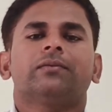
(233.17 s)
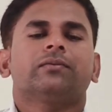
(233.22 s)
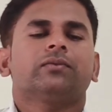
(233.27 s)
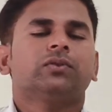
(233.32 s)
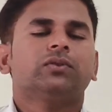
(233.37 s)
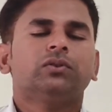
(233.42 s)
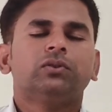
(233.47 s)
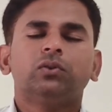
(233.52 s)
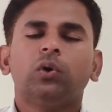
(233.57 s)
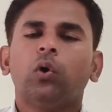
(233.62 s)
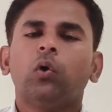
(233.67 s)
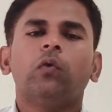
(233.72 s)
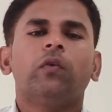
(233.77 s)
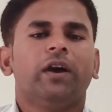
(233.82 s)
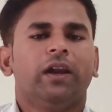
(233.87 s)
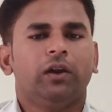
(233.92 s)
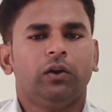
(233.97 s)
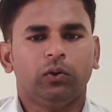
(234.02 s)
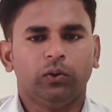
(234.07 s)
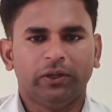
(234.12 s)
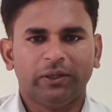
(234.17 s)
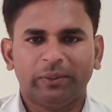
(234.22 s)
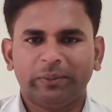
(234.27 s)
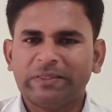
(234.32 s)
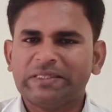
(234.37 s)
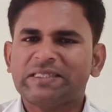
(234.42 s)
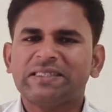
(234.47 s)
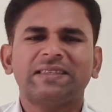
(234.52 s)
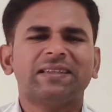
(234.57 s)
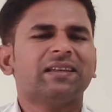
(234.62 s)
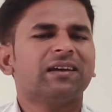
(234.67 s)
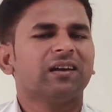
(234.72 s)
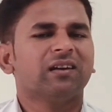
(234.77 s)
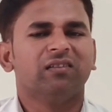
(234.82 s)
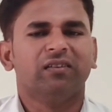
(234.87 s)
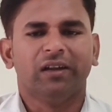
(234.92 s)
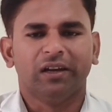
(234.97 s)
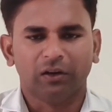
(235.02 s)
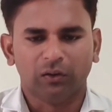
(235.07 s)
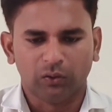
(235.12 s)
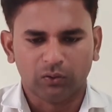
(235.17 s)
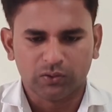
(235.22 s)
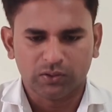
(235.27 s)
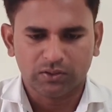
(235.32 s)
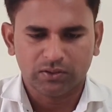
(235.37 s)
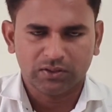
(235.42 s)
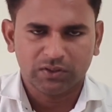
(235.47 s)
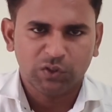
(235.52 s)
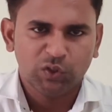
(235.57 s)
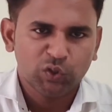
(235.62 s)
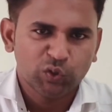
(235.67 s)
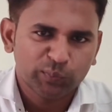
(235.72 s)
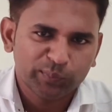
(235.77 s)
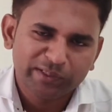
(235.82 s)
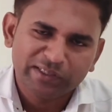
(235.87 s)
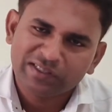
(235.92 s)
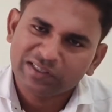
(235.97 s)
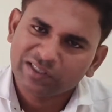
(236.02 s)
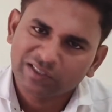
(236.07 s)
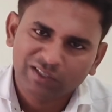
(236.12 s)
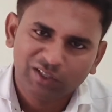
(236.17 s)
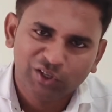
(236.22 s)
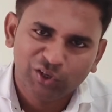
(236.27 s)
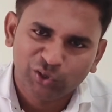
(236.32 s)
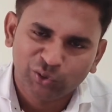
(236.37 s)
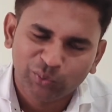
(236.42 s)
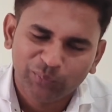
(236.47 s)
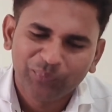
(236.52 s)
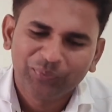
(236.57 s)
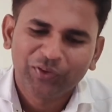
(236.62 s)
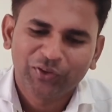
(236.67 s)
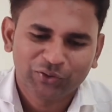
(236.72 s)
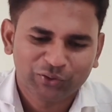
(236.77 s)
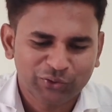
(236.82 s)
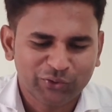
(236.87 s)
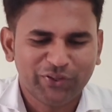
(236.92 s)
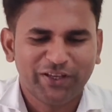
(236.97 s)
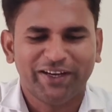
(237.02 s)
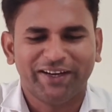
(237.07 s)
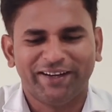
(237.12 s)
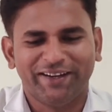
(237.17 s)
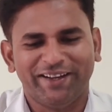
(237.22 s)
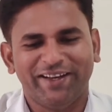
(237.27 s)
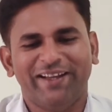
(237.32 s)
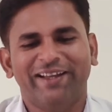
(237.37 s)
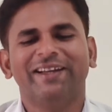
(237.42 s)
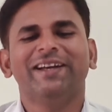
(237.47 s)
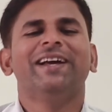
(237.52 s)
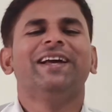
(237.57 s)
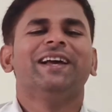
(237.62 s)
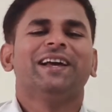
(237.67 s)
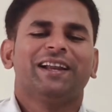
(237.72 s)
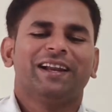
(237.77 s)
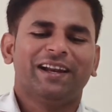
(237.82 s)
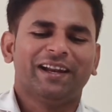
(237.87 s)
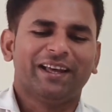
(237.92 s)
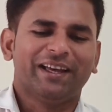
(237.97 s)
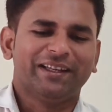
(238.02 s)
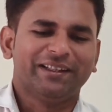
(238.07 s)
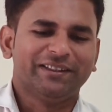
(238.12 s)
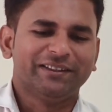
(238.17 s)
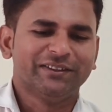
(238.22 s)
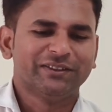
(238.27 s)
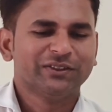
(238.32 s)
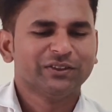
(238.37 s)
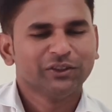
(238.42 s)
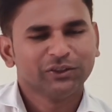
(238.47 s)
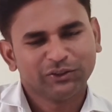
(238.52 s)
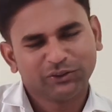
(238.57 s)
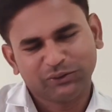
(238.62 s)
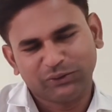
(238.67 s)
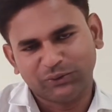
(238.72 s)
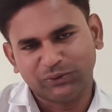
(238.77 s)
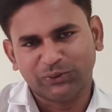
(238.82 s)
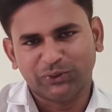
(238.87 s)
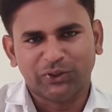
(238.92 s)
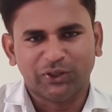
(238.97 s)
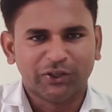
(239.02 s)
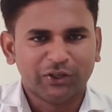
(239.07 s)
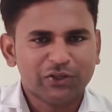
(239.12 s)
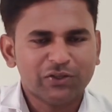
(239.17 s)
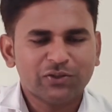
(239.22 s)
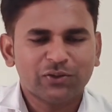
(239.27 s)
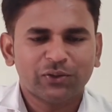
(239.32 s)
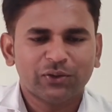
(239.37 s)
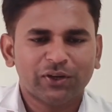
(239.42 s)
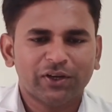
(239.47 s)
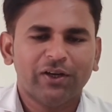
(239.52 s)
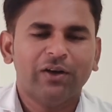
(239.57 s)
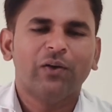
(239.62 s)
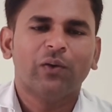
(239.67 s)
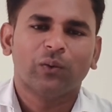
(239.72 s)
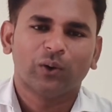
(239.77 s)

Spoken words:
no value. It means null values. 0 means 0. So they are telling like this. So understood now